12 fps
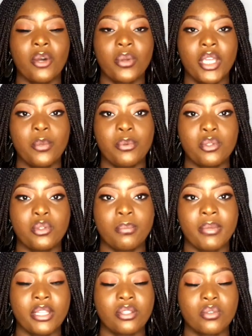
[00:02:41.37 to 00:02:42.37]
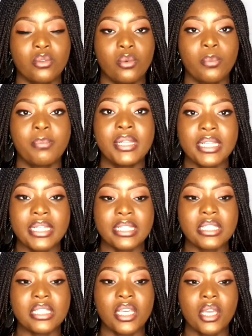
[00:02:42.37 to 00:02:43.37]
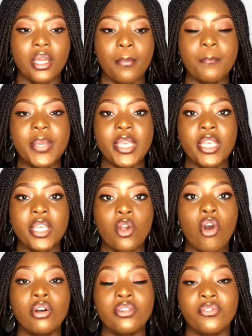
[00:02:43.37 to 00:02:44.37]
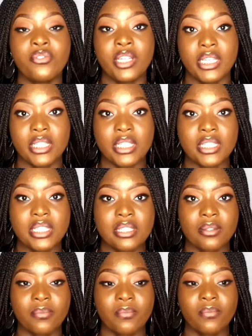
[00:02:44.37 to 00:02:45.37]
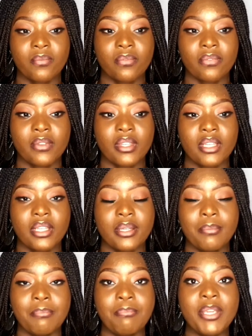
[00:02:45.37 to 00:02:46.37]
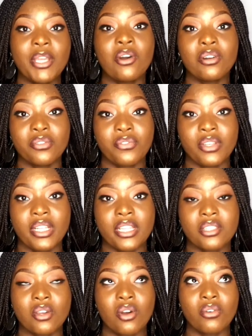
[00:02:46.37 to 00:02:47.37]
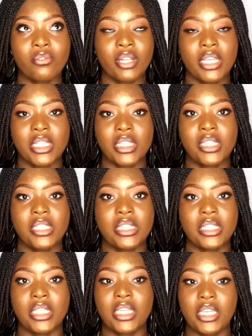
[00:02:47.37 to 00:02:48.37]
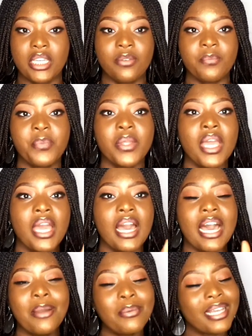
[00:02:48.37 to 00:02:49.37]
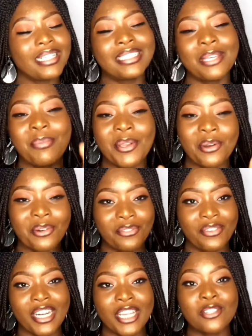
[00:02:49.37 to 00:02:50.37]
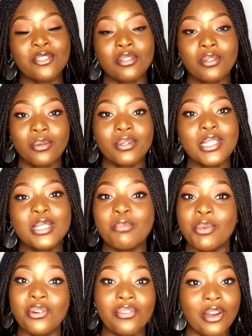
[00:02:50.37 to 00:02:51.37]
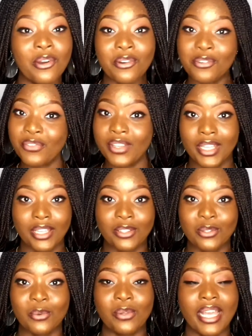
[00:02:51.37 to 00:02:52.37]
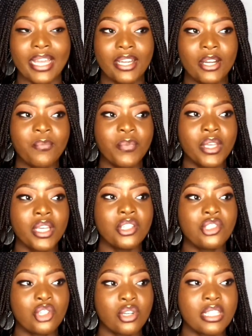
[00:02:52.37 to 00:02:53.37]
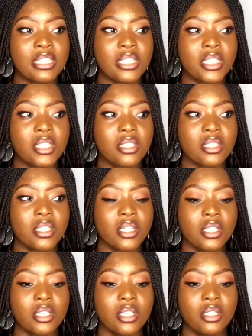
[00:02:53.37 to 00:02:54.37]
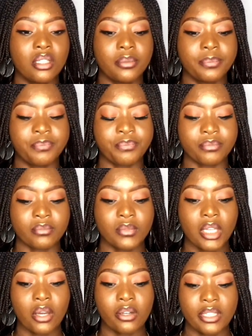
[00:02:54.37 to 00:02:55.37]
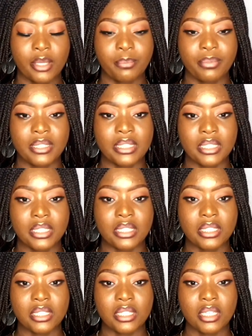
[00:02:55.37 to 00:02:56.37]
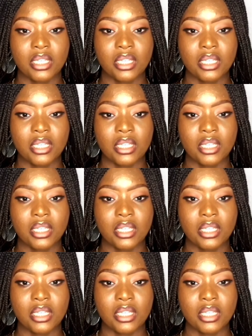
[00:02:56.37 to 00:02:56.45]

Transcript: will keep you to med school, please be confident. Be confident. Confidence is key. And when I say be confident, don't be overconfident or like just how will I put it?